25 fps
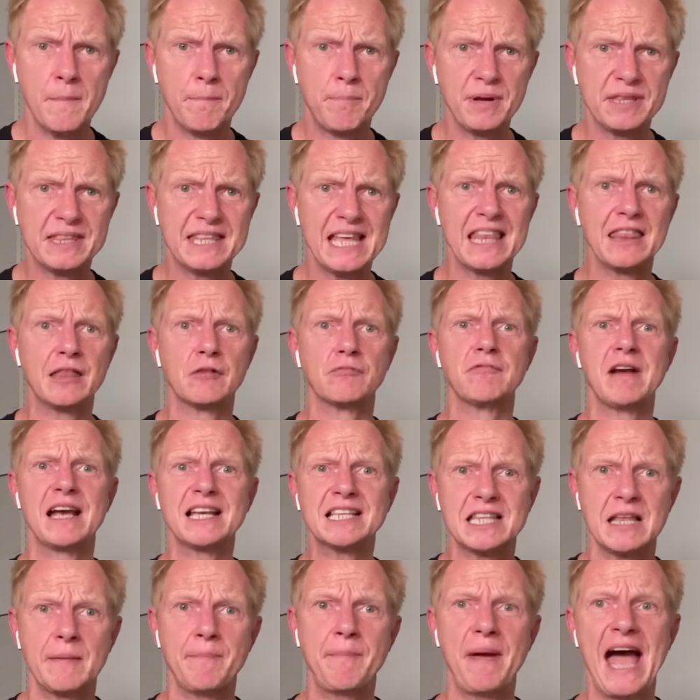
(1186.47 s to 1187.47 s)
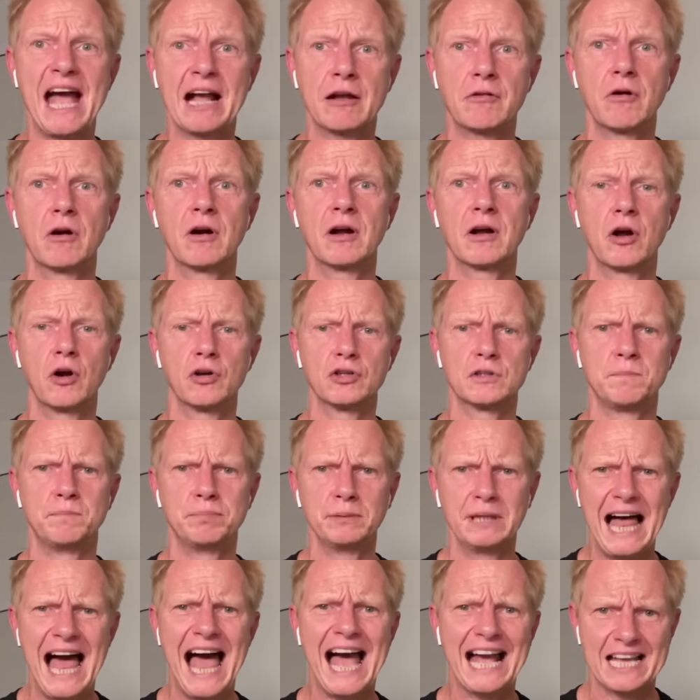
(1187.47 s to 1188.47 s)
but then the rest of the background goes
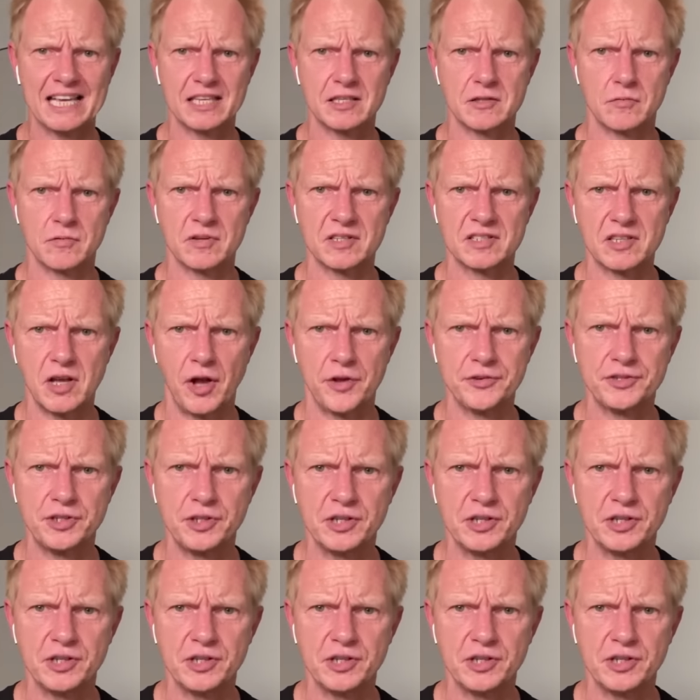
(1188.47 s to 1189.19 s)
black as a result.